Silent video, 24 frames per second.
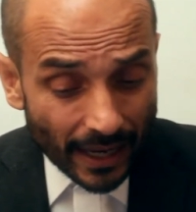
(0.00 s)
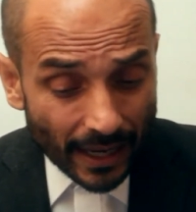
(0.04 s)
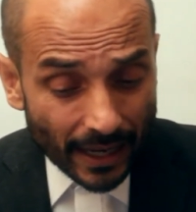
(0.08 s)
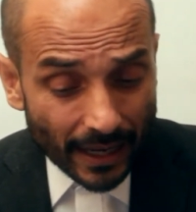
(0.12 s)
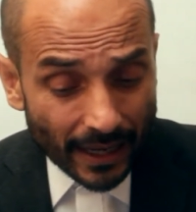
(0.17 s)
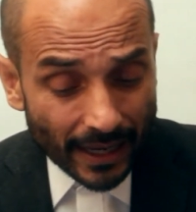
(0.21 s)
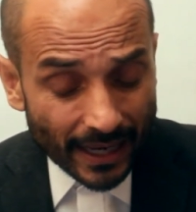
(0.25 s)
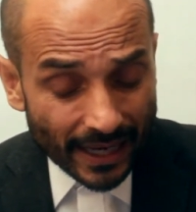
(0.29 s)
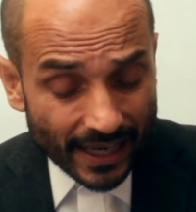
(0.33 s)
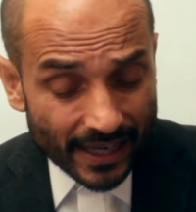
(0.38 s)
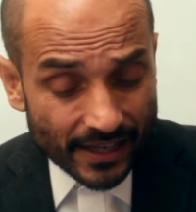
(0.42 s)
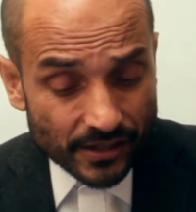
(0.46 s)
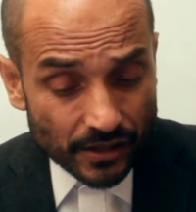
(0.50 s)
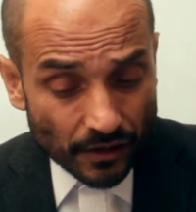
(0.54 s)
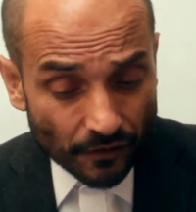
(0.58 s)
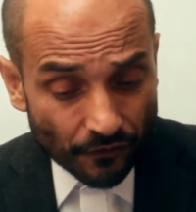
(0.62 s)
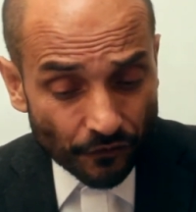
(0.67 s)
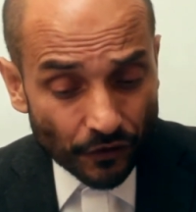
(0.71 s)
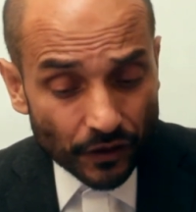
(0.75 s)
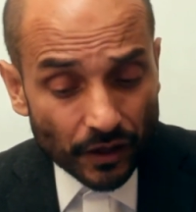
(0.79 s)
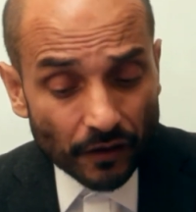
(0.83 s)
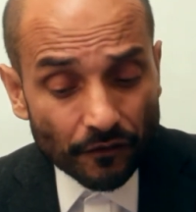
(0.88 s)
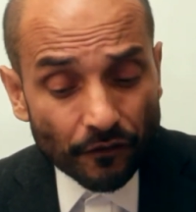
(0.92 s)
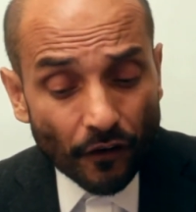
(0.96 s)
is,
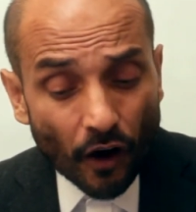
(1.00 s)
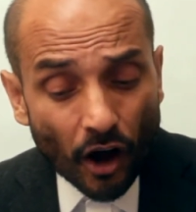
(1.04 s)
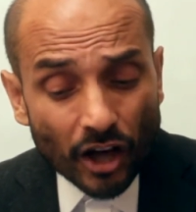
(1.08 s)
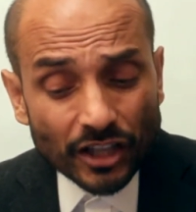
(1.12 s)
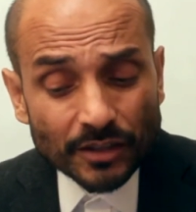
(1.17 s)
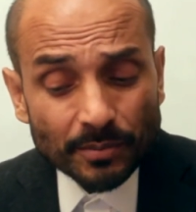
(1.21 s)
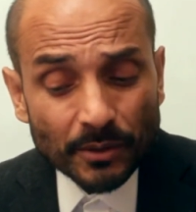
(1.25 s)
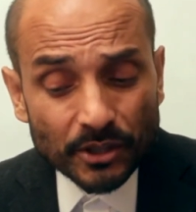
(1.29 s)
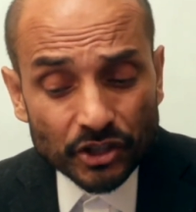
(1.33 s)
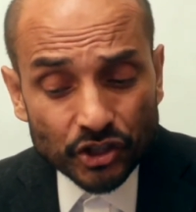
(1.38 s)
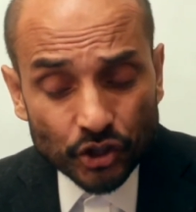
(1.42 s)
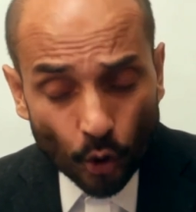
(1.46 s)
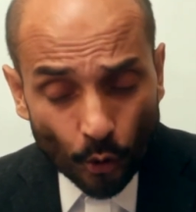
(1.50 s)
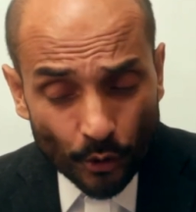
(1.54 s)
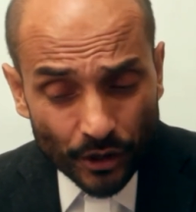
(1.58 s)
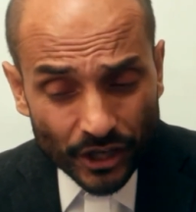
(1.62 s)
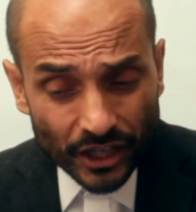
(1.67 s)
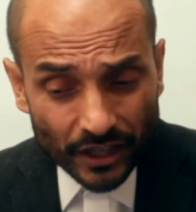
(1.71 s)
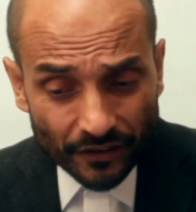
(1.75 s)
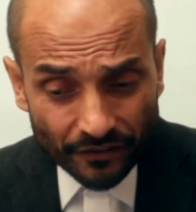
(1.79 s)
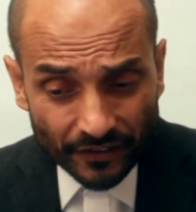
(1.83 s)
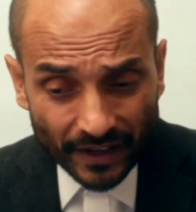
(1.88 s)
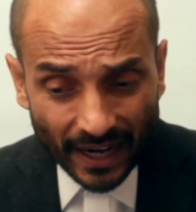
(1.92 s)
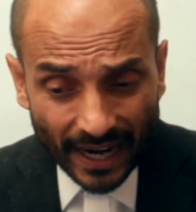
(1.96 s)
for the vast
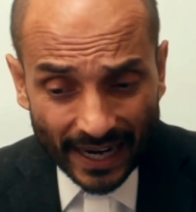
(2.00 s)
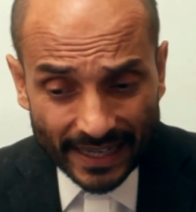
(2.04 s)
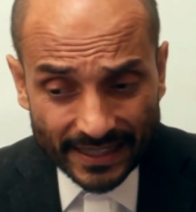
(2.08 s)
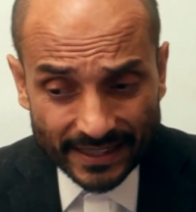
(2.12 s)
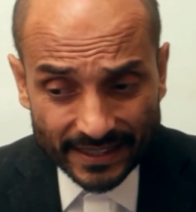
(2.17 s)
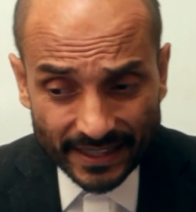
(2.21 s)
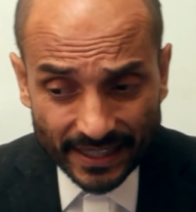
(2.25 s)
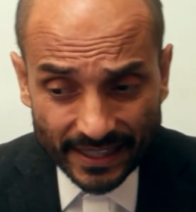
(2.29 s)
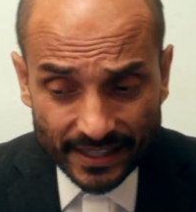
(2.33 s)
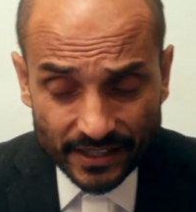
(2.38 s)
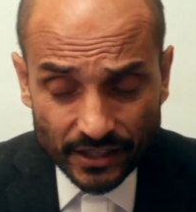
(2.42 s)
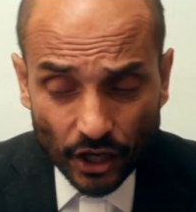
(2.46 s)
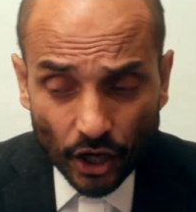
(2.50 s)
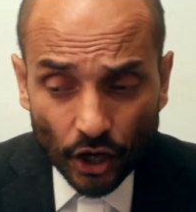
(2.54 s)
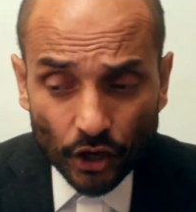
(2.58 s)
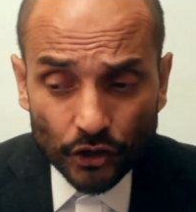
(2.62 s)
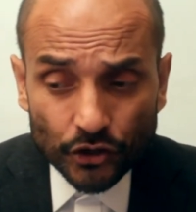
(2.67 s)
majority of cases,